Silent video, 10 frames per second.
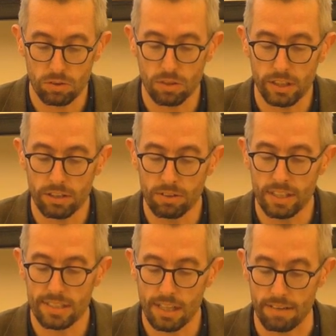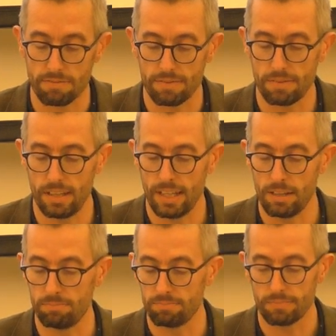earlier in his life.
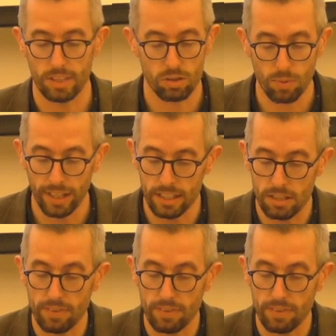Um, his writings